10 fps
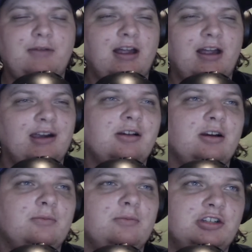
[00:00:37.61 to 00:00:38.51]
kind of going to
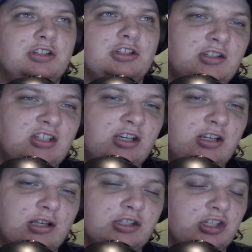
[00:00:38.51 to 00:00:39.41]
be
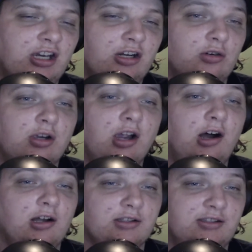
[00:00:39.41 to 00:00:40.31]
changing the channel
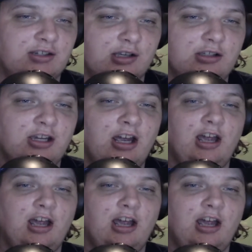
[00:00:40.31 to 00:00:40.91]
content.